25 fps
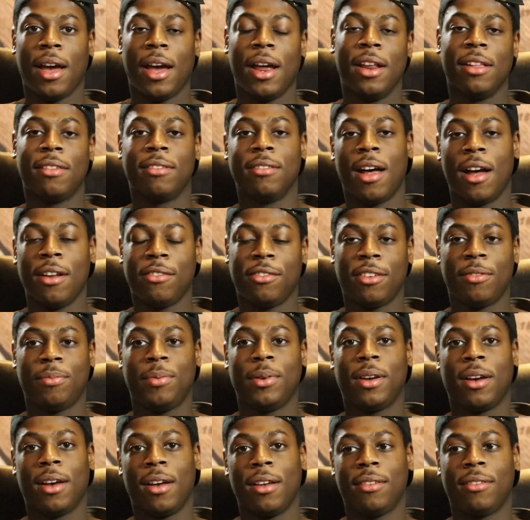And it's not
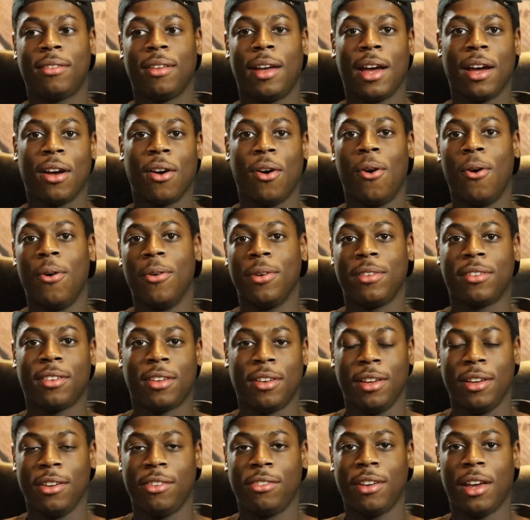just because, like, oh, he's
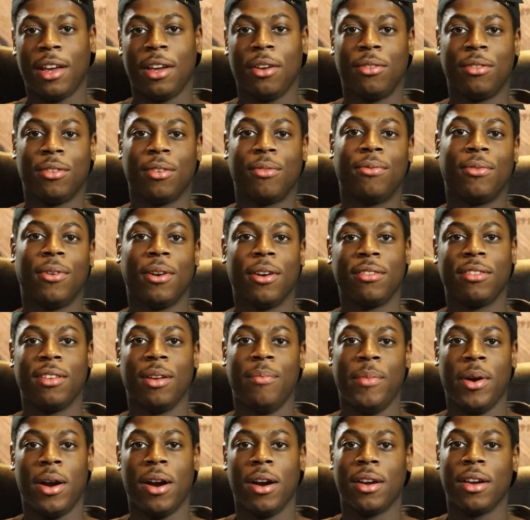cliche, he was the first
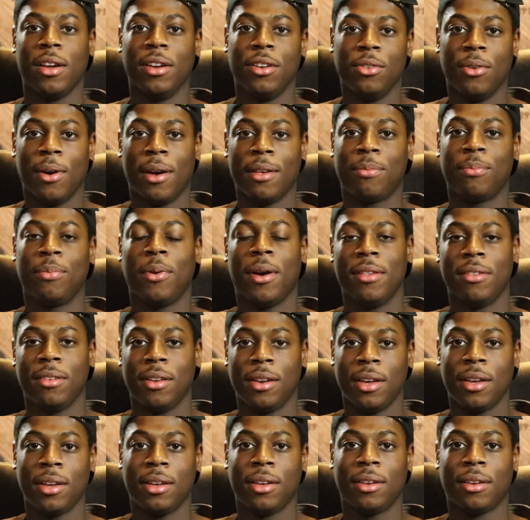American US
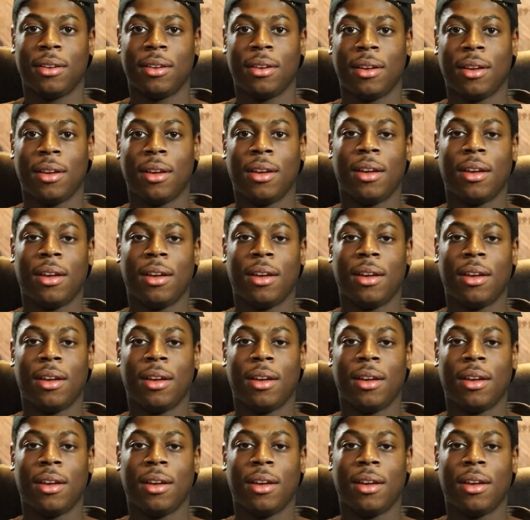president.